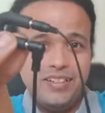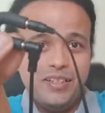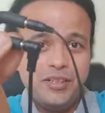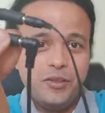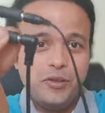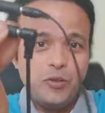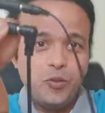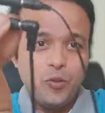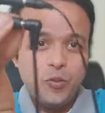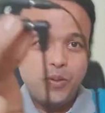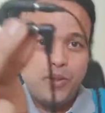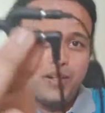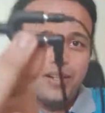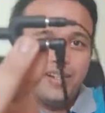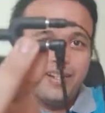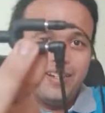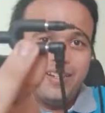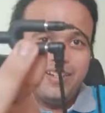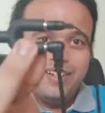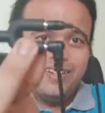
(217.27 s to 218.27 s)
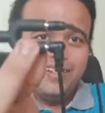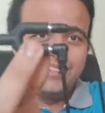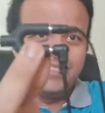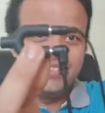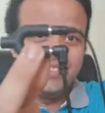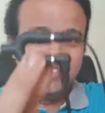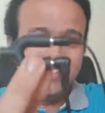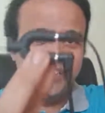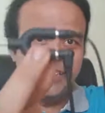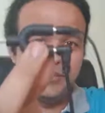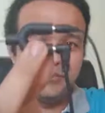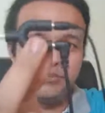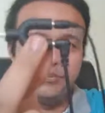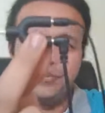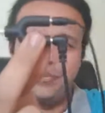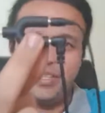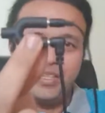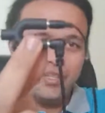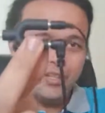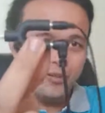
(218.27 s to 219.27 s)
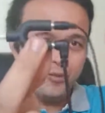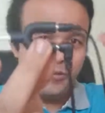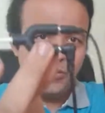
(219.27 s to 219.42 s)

total setup. Don't